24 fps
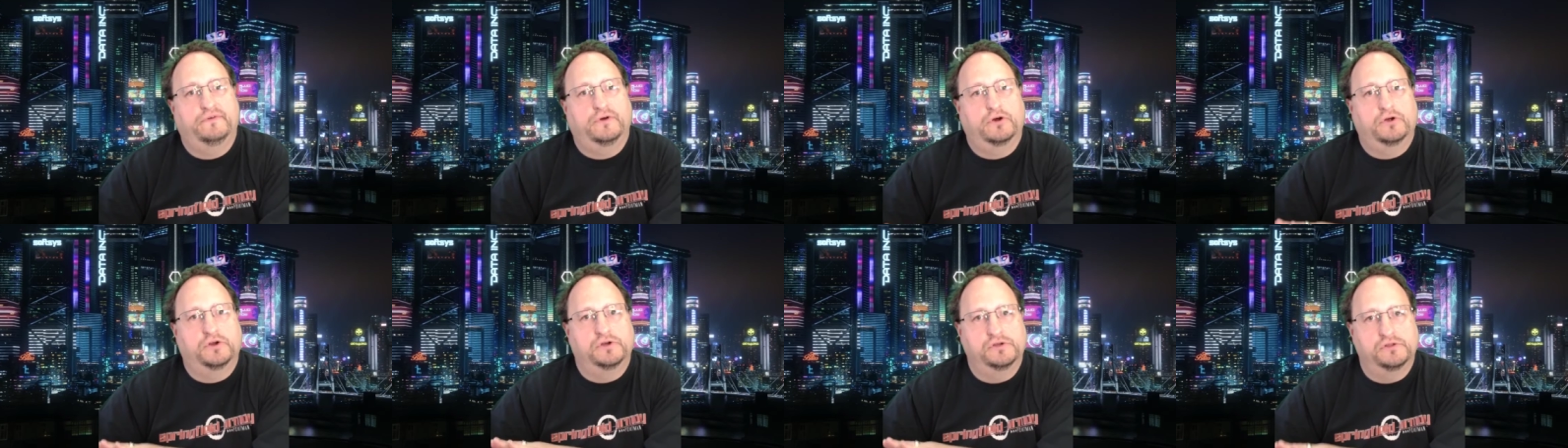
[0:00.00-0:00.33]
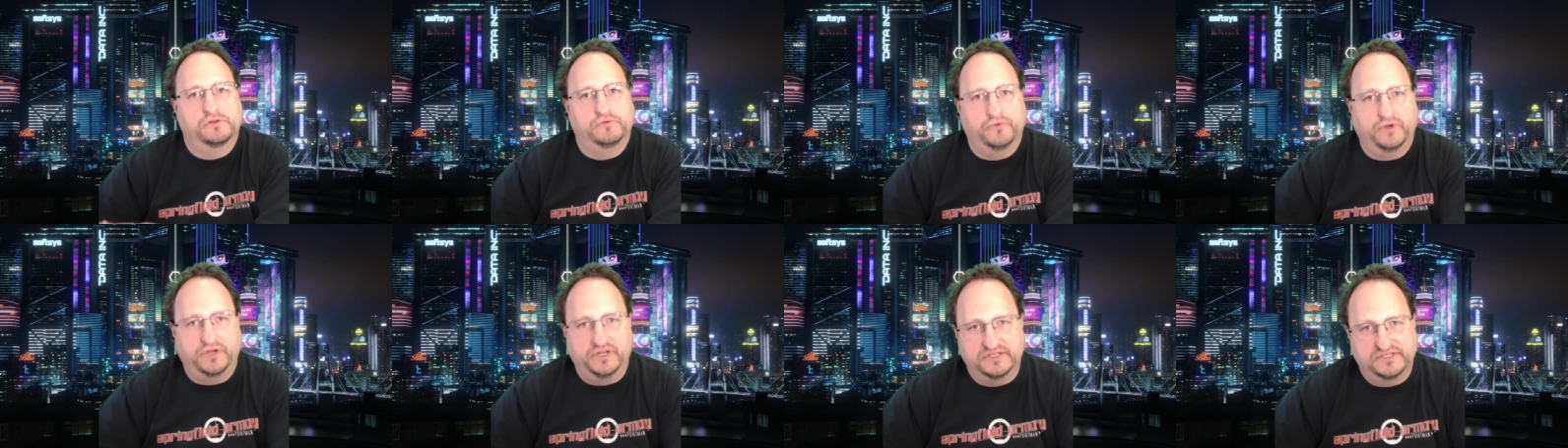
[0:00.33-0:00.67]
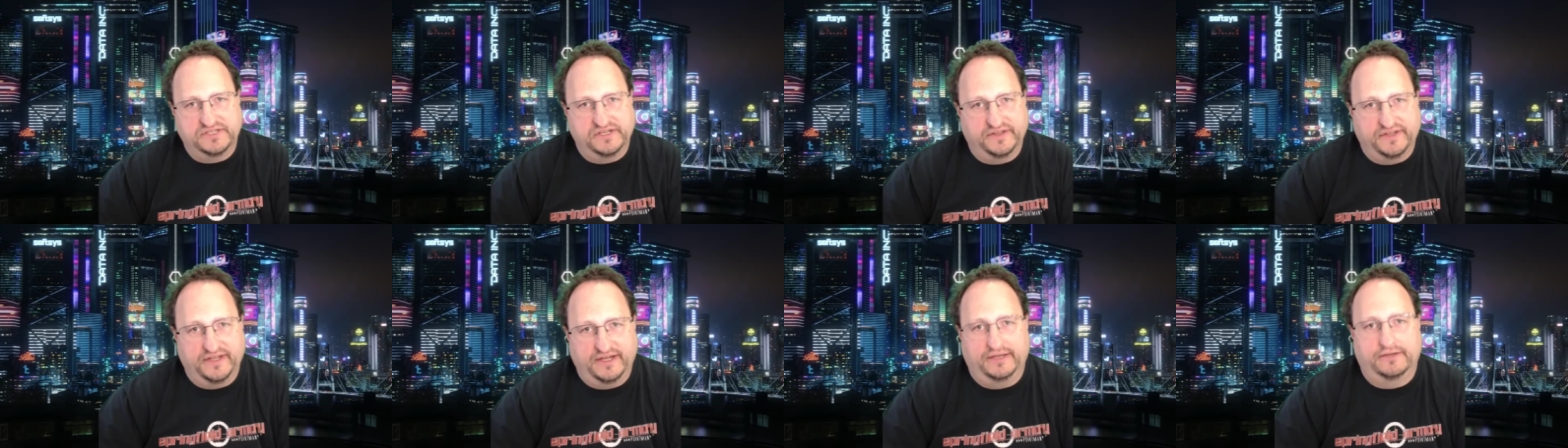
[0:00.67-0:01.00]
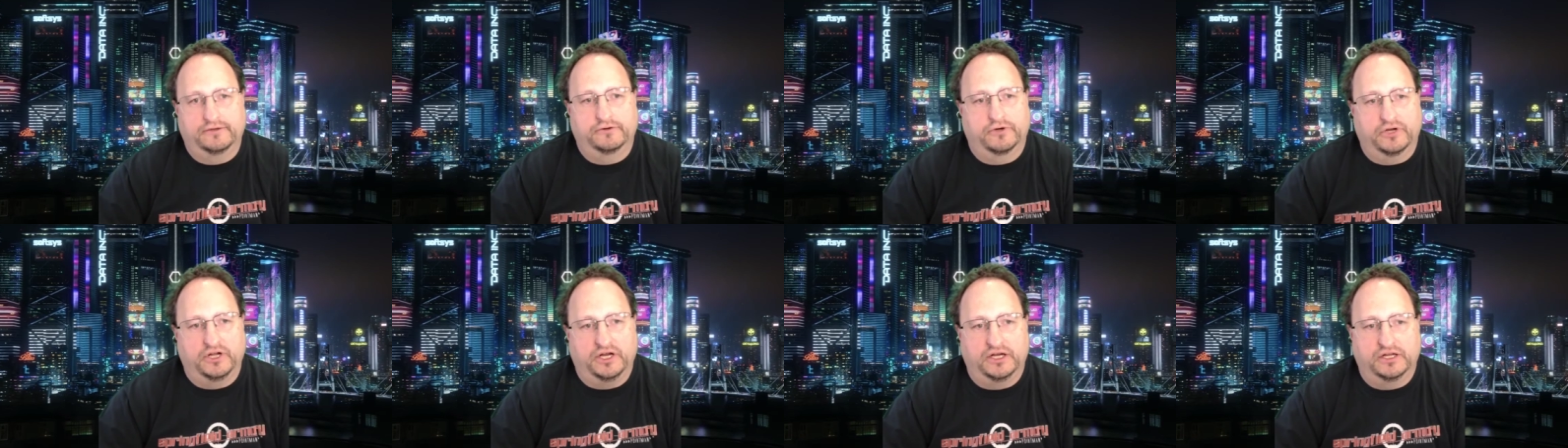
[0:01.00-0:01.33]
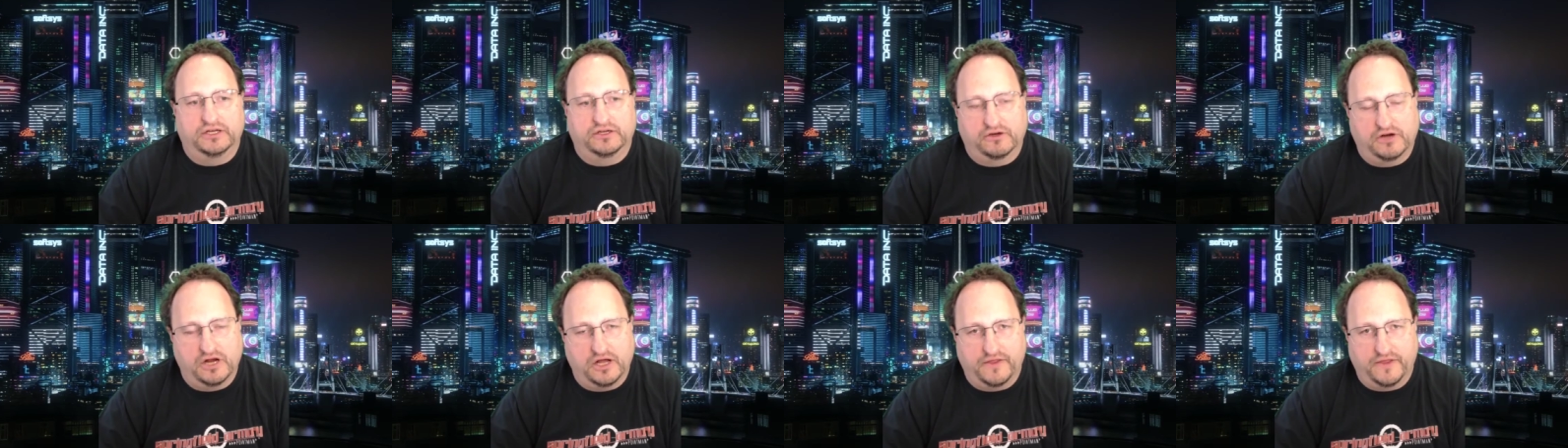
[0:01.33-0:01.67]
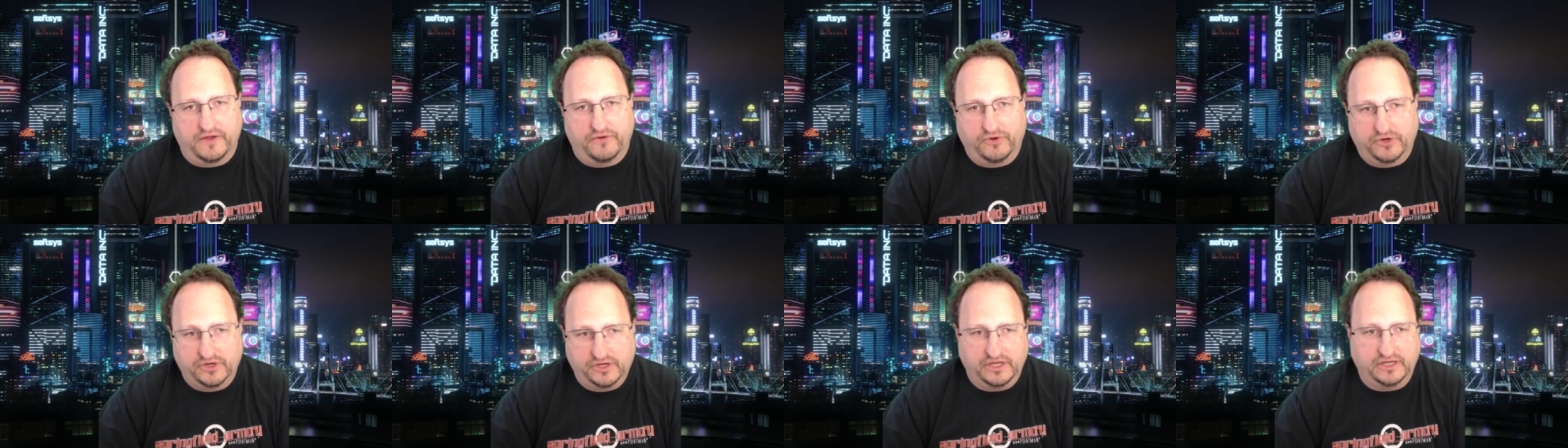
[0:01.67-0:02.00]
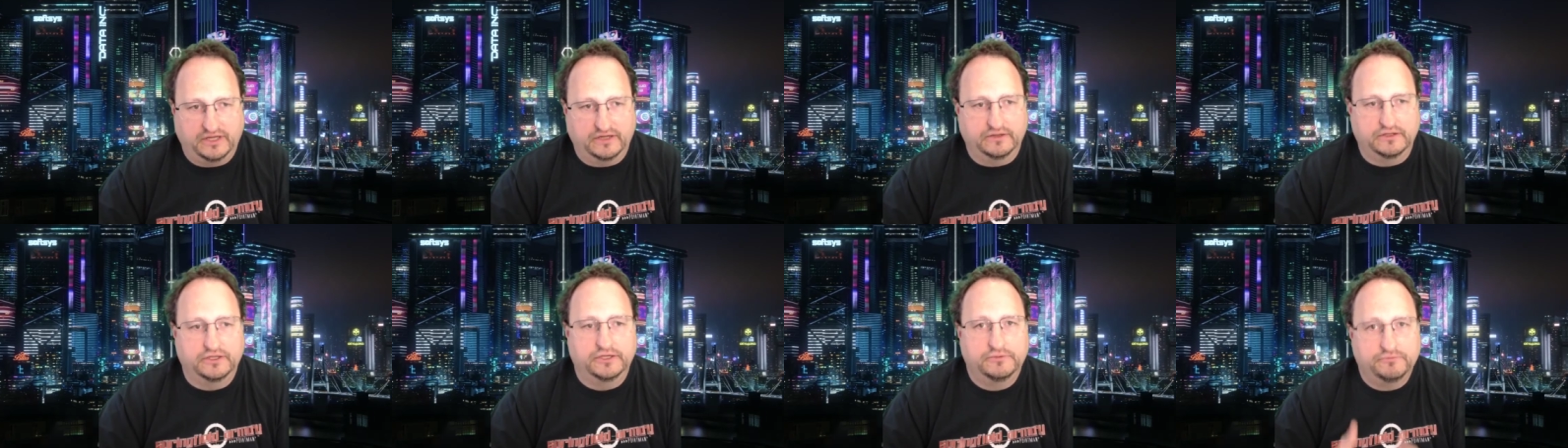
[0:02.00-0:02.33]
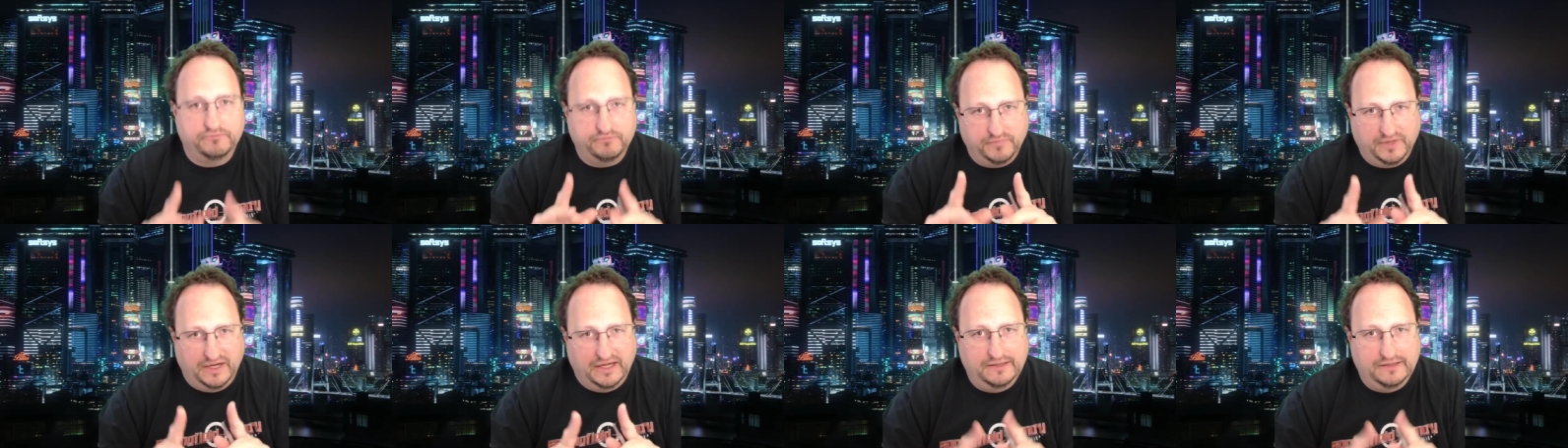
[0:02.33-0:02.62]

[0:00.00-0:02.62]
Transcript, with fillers: to get far into the weeds on that or not, or how they want to handle it.